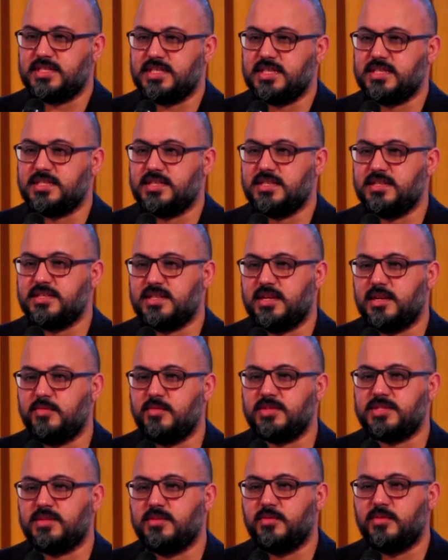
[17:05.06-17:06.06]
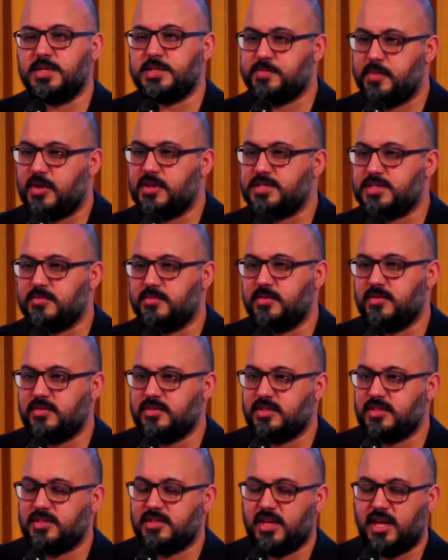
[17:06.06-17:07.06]
sisters, and it wasn't always possible
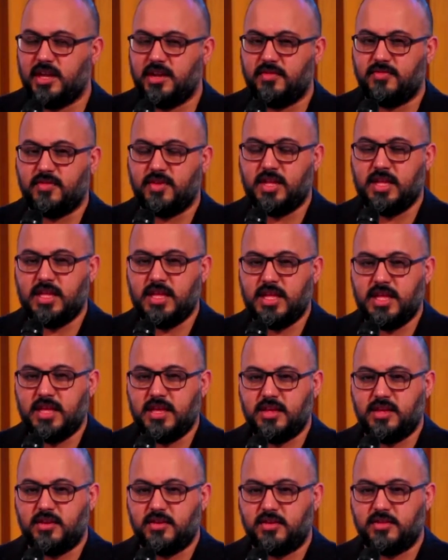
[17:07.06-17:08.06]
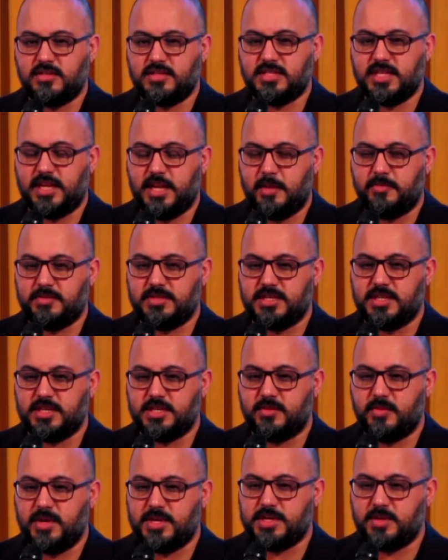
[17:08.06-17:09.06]
to kind of set up a
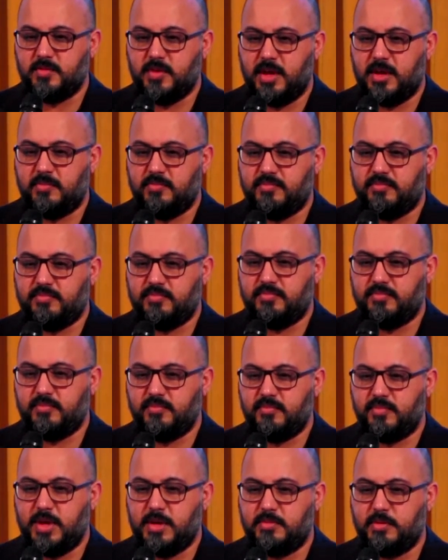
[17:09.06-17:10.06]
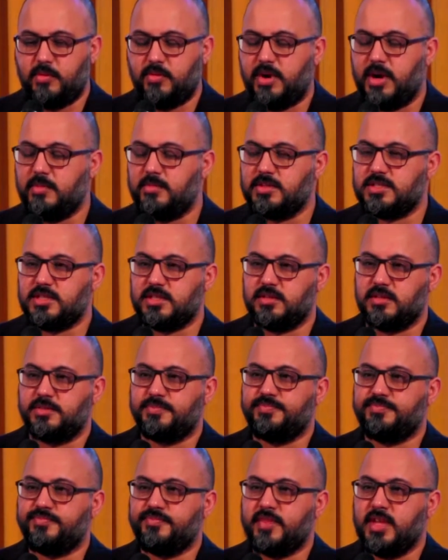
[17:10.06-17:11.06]
situation where people were able to,
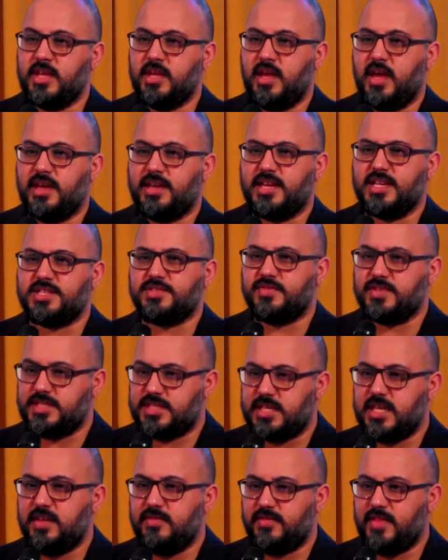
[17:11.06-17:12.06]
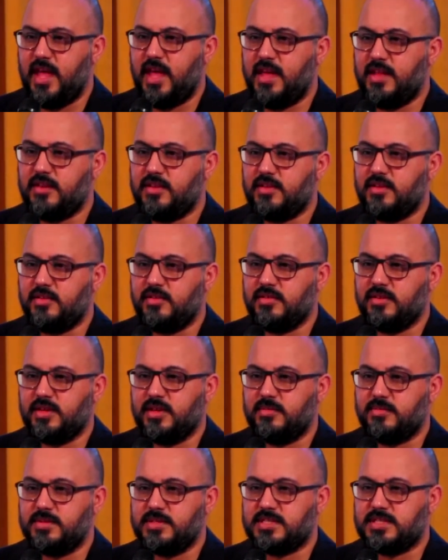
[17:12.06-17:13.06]
I guess, receive that,
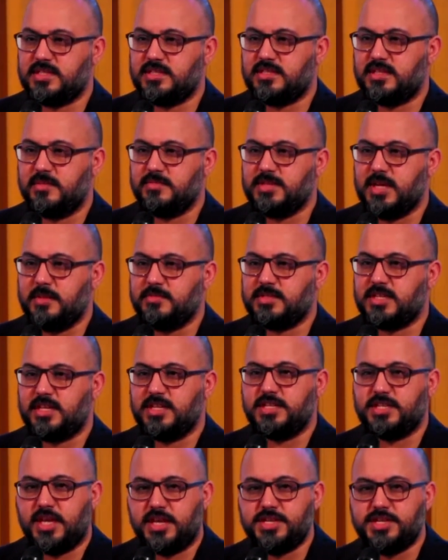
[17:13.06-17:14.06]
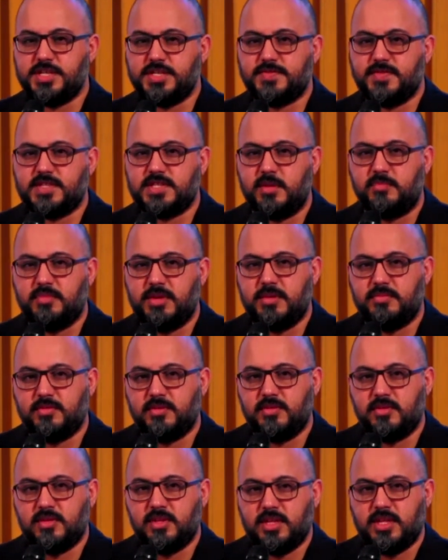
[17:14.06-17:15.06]
It was sometimes contentious for some
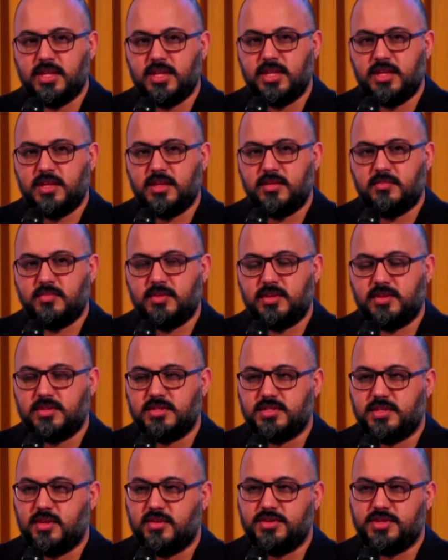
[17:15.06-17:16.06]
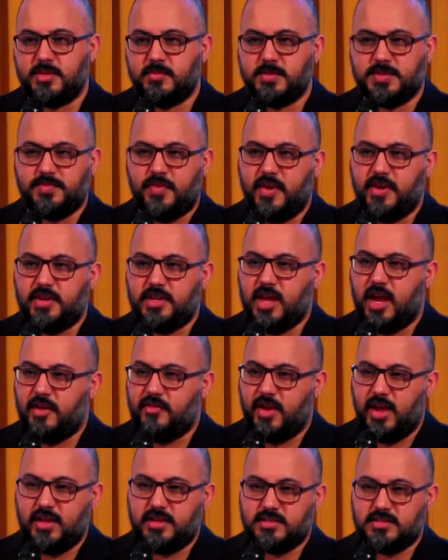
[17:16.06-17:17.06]
people because Hyojinim was very
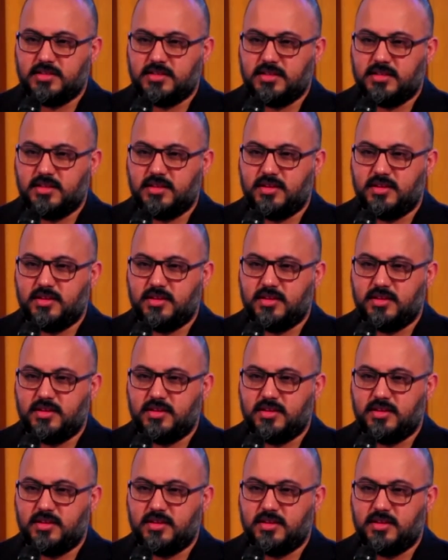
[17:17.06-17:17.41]
direct,